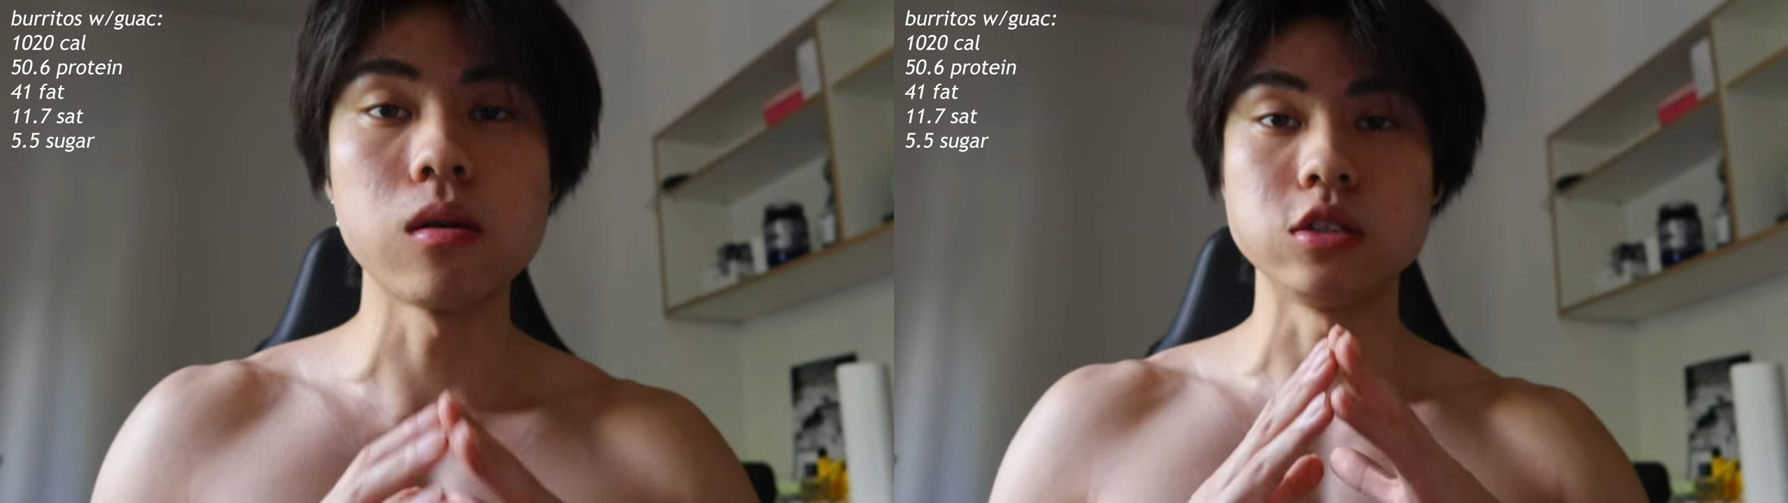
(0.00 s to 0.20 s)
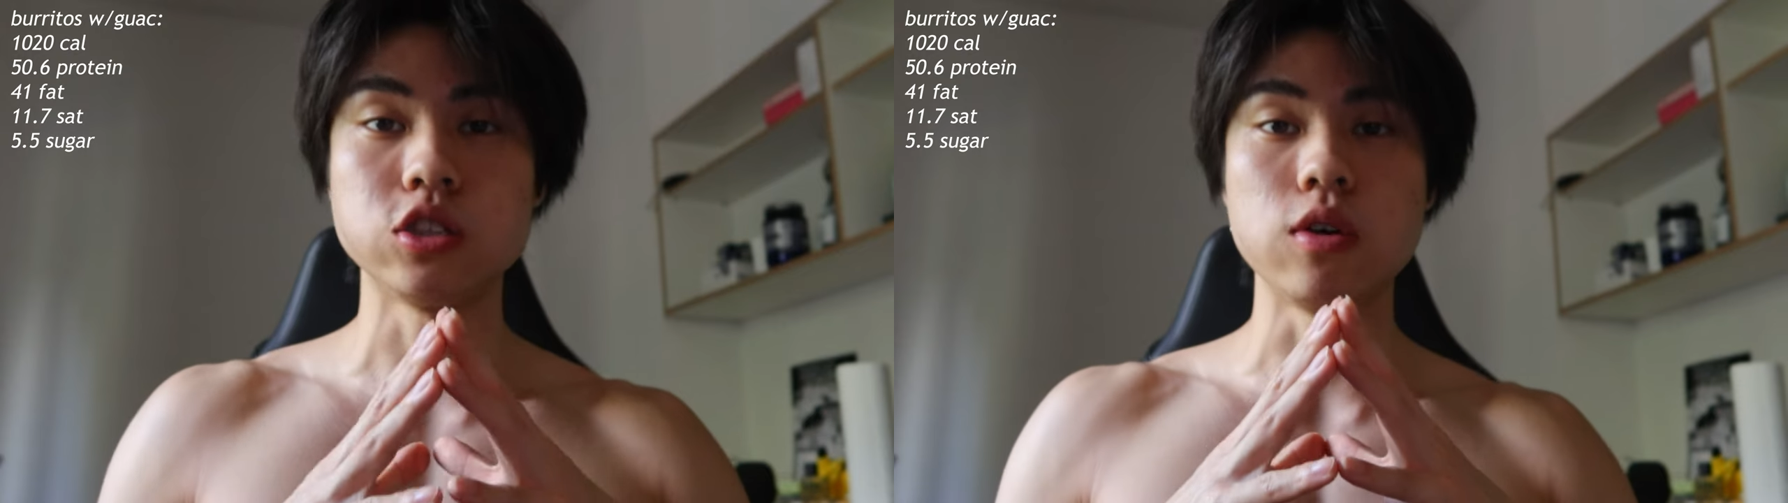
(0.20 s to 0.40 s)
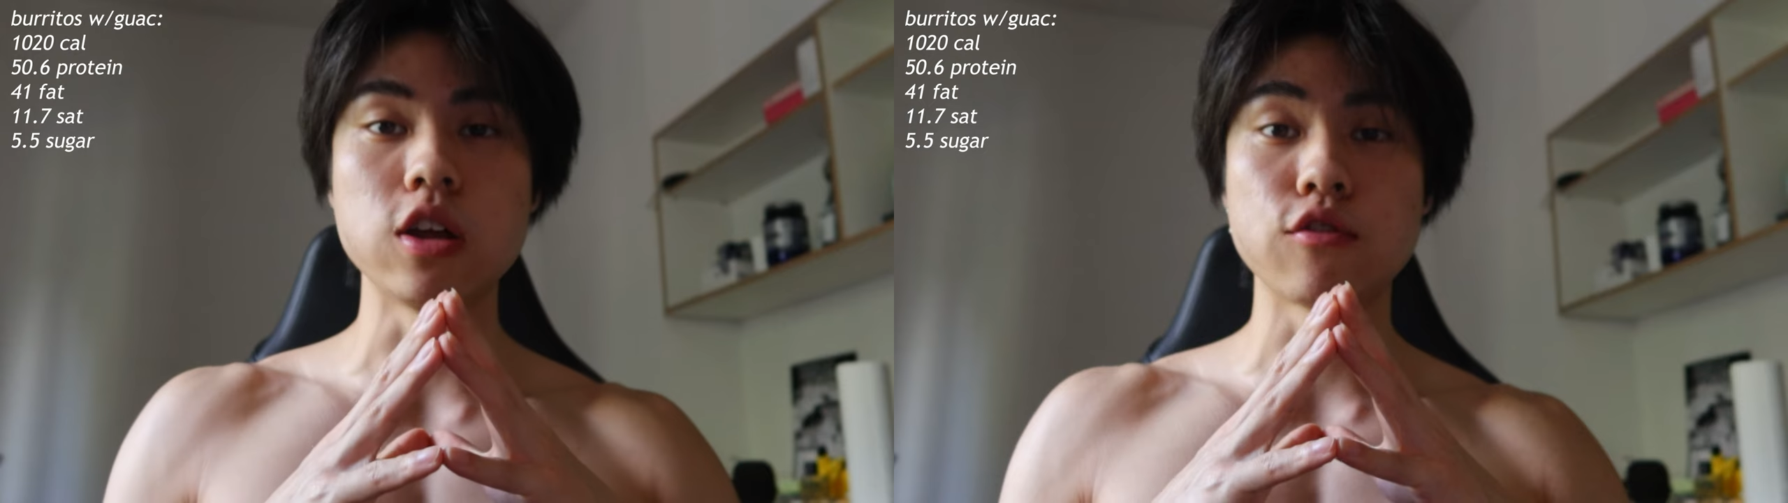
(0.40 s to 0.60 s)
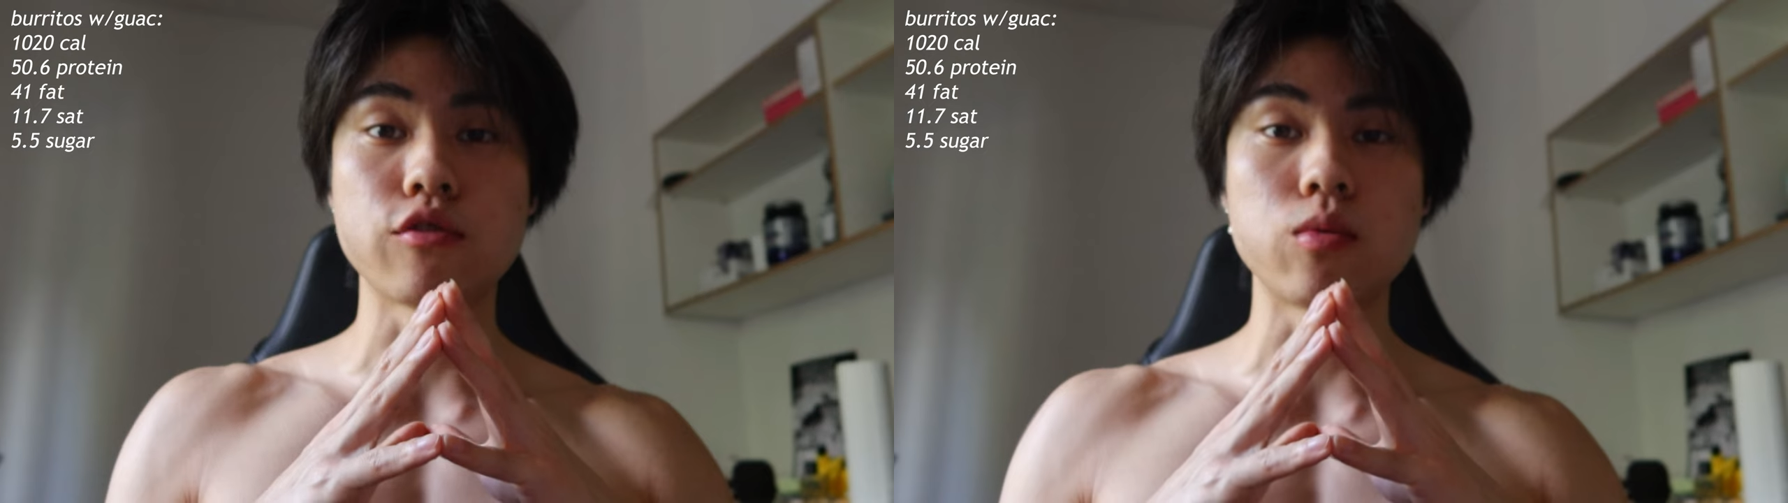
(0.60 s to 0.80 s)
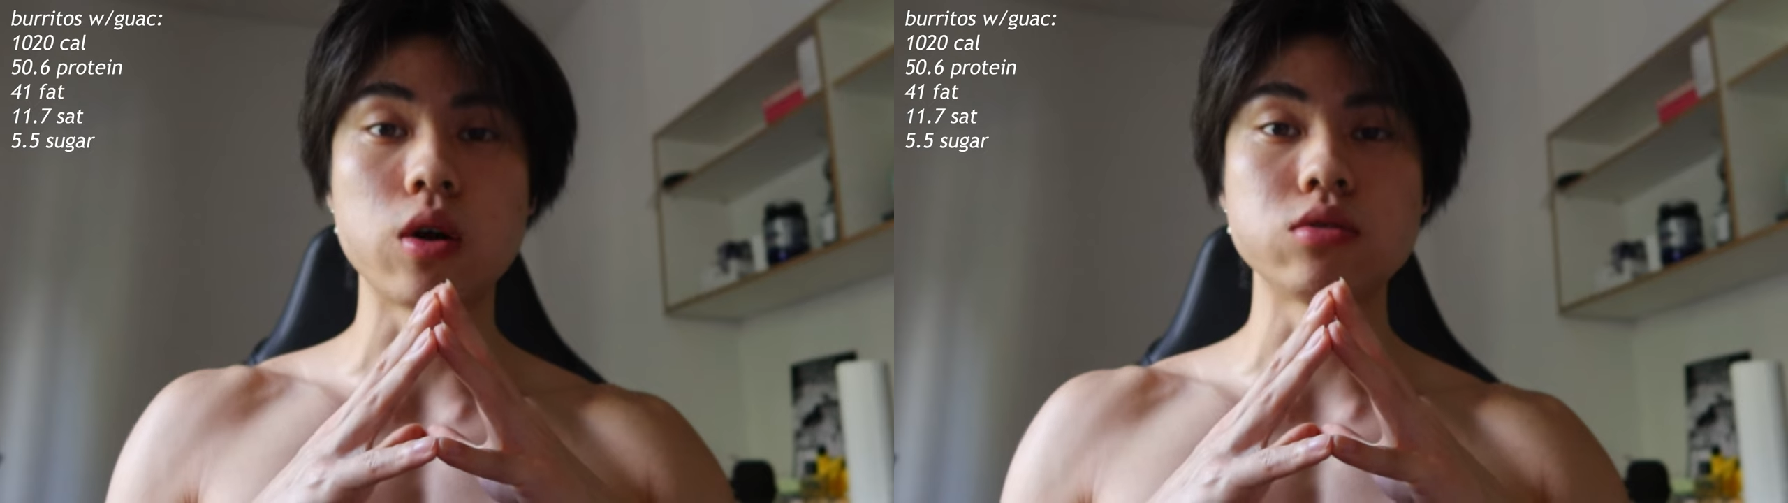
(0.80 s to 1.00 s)
Let's rate it
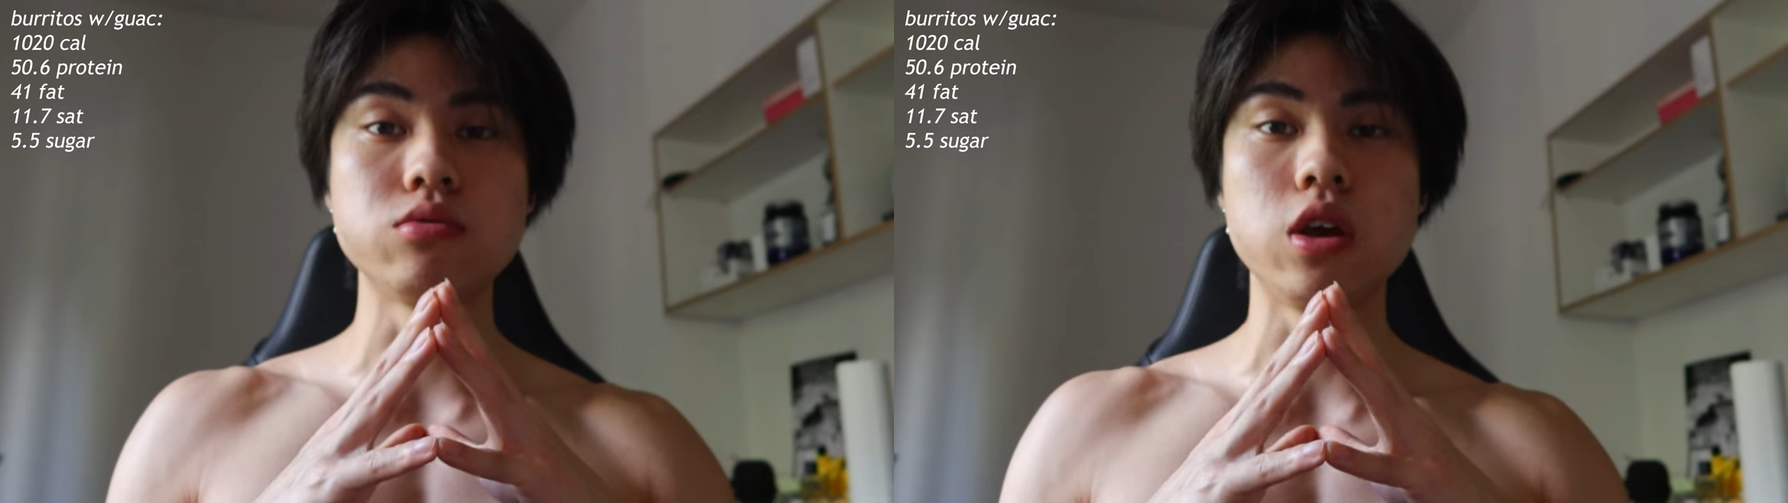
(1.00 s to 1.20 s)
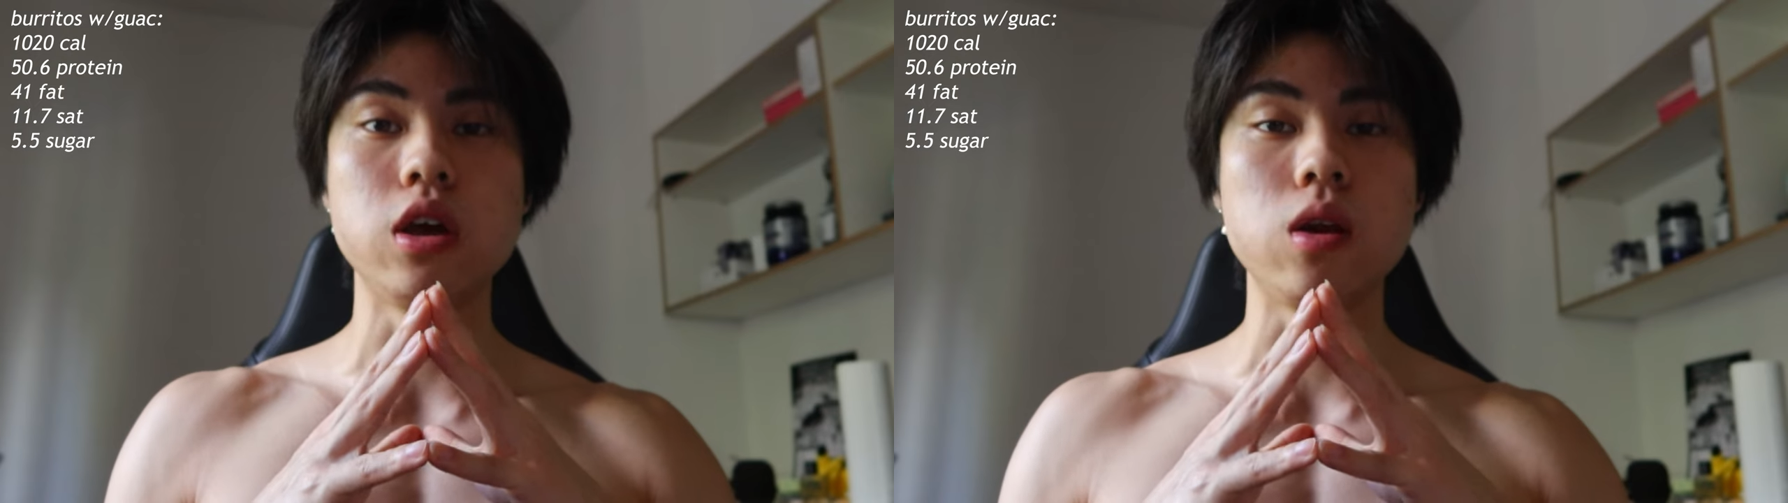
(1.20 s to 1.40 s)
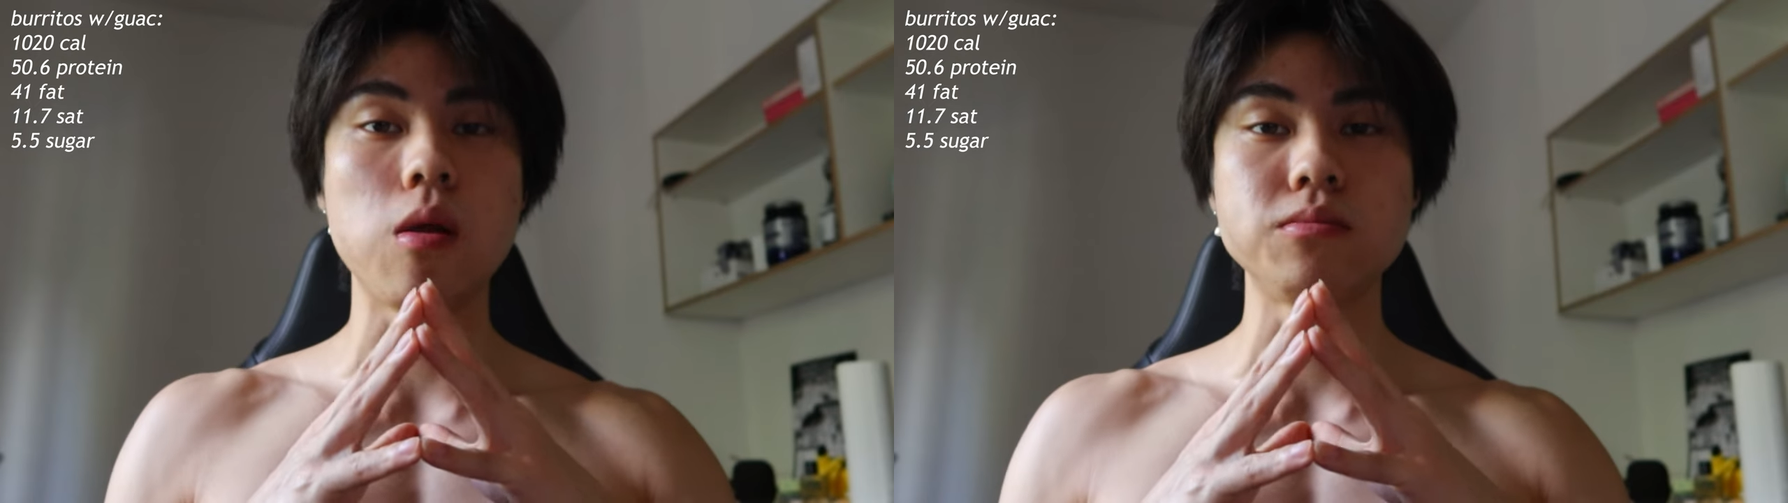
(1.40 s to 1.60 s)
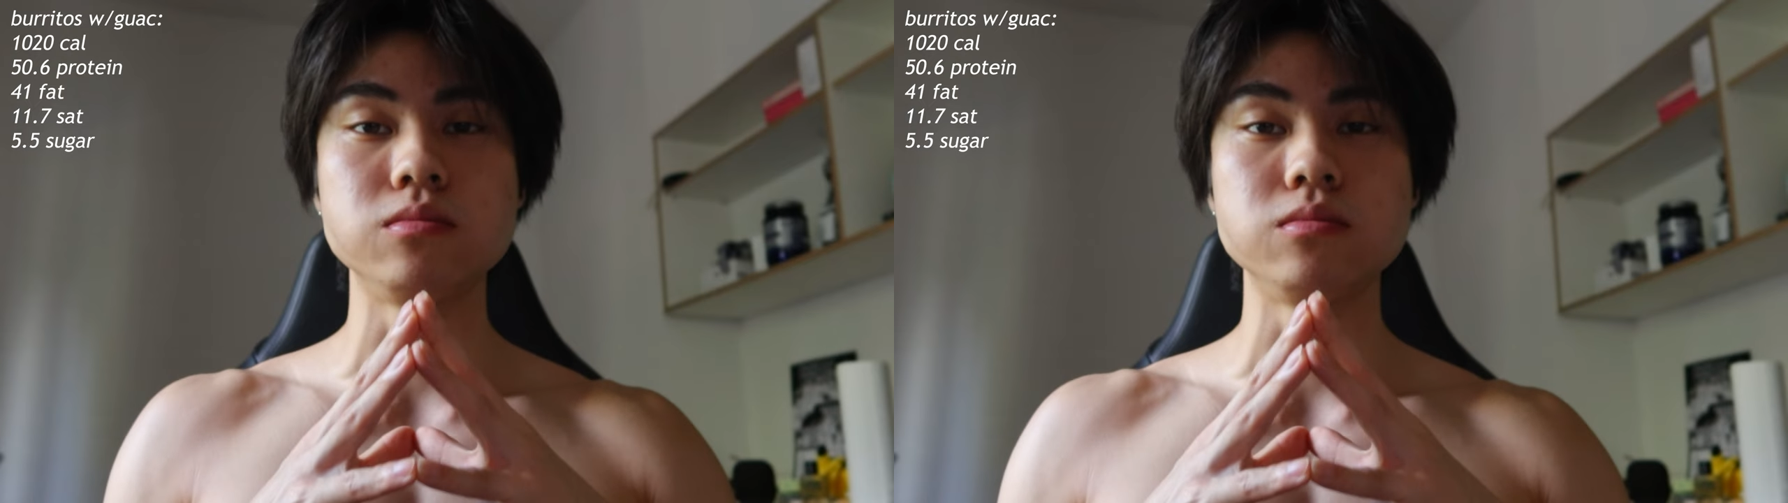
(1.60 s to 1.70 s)
from 1 to 10.